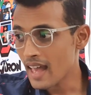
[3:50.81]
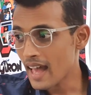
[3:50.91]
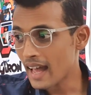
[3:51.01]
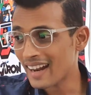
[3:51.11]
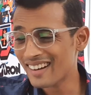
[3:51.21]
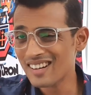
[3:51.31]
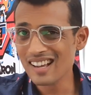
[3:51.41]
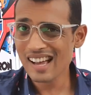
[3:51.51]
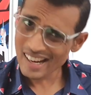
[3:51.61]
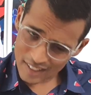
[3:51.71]
And
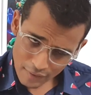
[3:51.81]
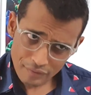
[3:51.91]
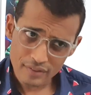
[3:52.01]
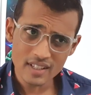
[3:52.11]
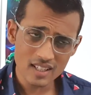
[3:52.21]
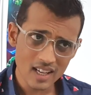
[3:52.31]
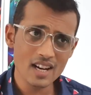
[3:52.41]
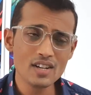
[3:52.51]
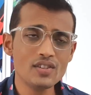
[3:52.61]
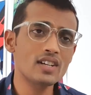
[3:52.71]
at different
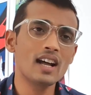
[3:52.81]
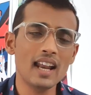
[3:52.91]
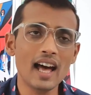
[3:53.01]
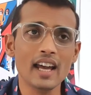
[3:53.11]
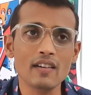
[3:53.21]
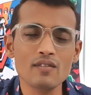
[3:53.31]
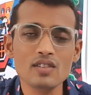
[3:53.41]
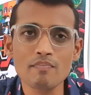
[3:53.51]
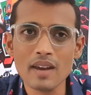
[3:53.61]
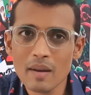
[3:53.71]
stages in our
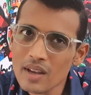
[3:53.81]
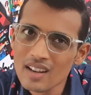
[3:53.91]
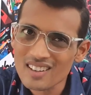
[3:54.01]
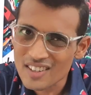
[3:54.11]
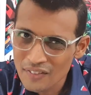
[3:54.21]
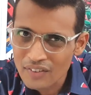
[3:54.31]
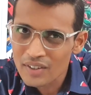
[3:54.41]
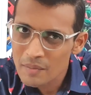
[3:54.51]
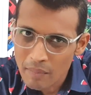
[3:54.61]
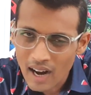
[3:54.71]
lives, maybe
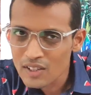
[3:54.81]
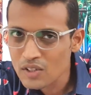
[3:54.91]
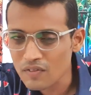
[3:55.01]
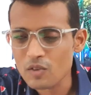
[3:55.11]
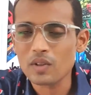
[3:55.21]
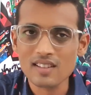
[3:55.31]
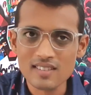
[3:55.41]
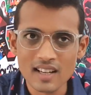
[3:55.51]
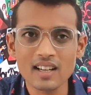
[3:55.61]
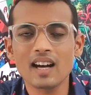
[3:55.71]
different parts of this, whether
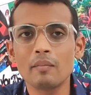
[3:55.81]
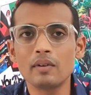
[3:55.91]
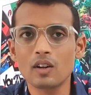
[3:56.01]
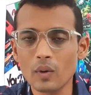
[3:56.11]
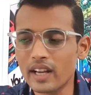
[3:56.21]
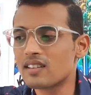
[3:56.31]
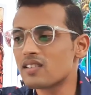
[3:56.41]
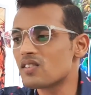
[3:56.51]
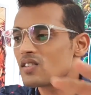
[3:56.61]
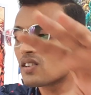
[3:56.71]
it's income,
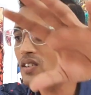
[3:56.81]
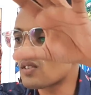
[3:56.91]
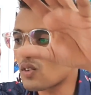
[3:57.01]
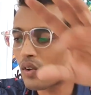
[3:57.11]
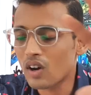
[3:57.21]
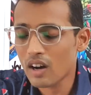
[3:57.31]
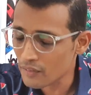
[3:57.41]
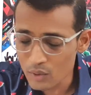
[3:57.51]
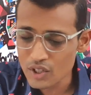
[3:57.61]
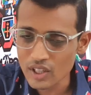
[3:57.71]
acquaintances, or our
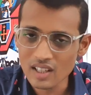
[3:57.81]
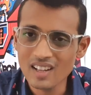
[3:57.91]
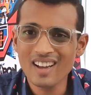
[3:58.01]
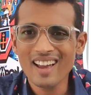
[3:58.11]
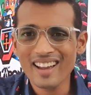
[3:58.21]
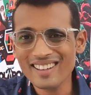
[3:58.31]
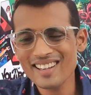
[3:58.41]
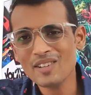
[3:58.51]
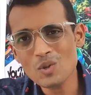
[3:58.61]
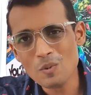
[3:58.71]
future, it
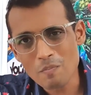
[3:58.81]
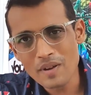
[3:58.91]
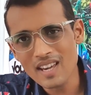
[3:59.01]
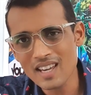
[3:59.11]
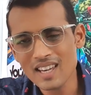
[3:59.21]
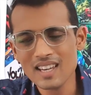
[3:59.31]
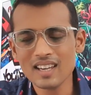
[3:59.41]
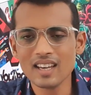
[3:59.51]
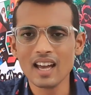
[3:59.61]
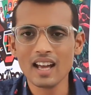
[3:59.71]
tends to peak
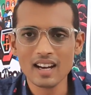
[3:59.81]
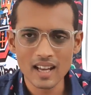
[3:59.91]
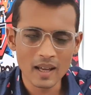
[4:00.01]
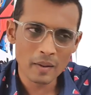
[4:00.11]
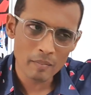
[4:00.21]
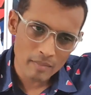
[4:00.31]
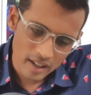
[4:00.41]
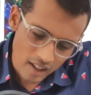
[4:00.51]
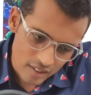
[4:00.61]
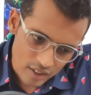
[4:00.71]
and ebb
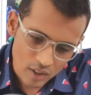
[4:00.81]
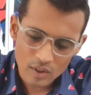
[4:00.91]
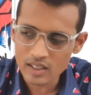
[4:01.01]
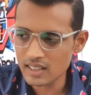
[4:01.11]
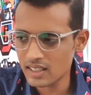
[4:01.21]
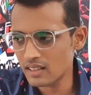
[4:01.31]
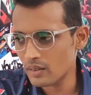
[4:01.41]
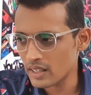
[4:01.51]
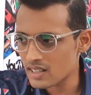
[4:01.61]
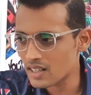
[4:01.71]
and lower
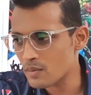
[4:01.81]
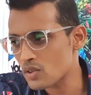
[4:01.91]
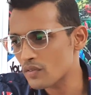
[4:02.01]
in terms of